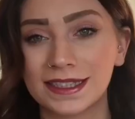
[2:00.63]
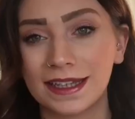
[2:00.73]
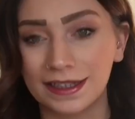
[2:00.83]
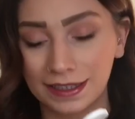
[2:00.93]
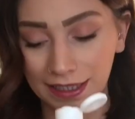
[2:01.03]
and
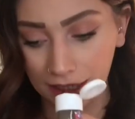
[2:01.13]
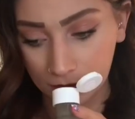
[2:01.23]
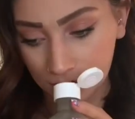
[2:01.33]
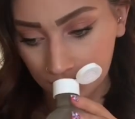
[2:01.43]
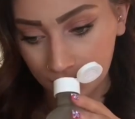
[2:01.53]
honey.
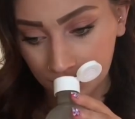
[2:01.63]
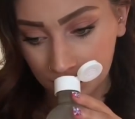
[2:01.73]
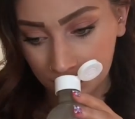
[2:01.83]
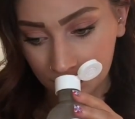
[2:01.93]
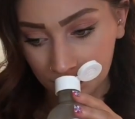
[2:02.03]

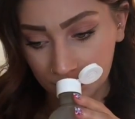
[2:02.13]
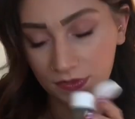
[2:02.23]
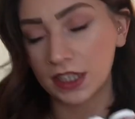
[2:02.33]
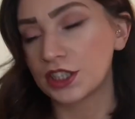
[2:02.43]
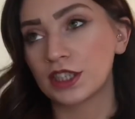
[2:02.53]

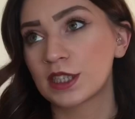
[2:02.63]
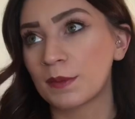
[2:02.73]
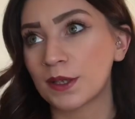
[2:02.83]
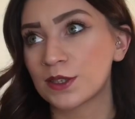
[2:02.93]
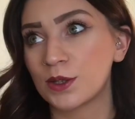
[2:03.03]
It just
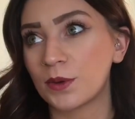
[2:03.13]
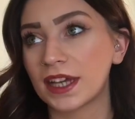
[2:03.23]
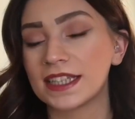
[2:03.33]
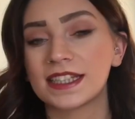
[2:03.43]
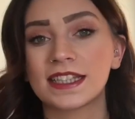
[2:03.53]
smells so
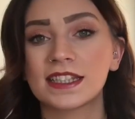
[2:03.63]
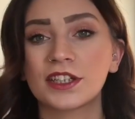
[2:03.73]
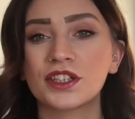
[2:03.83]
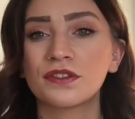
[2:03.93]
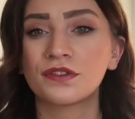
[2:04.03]
nice. It's
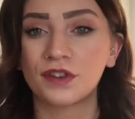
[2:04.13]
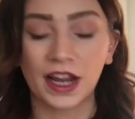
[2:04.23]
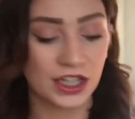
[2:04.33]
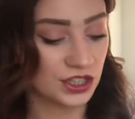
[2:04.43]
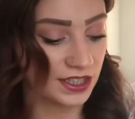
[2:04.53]
such a
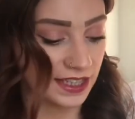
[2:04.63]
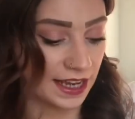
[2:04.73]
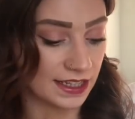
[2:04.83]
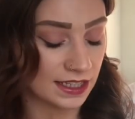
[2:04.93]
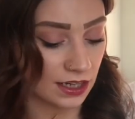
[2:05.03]
fresh
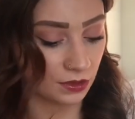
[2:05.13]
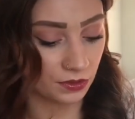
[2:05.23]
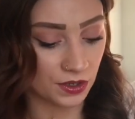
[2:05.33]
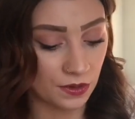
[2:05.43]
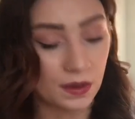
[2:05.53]
scent, and
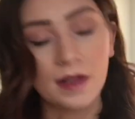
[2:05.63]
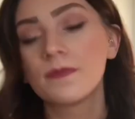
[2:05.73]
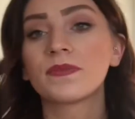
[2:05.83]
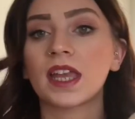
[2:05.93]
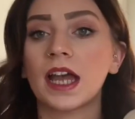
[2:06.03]
although
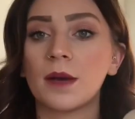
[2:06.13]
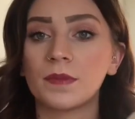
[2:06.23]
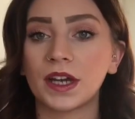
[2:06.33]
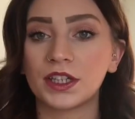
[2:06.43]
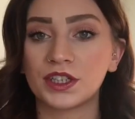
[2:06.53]

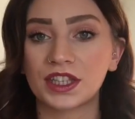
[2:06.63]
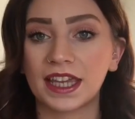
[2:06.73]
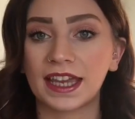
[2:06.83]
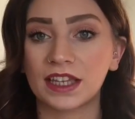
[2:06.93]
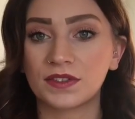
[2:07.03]
I usually
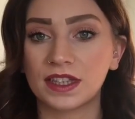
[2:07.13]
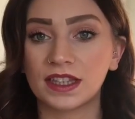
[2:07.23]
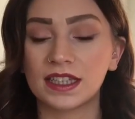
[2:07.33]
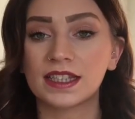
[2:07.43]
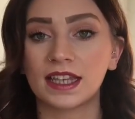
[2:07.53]
get gifted
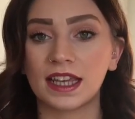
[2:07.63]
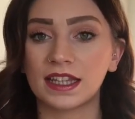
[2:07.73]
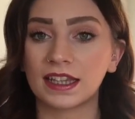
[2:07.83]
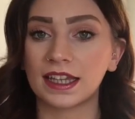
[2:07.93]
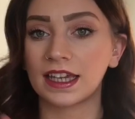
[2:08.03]
this in
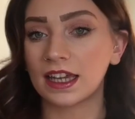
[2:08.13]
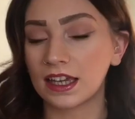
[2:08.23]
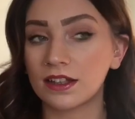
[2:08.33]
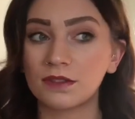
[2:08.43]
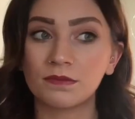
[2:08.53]
like
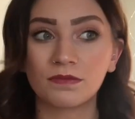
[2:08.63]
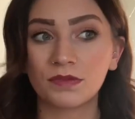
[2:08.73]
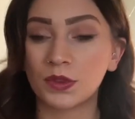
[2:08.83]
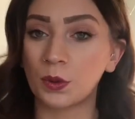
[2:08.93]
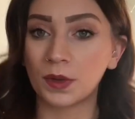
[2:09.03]

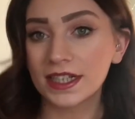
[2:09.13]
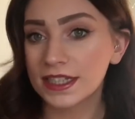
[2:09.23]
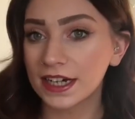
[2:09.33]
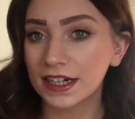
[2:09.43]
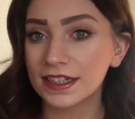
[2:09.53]
the
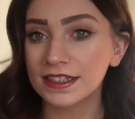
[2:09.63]
winter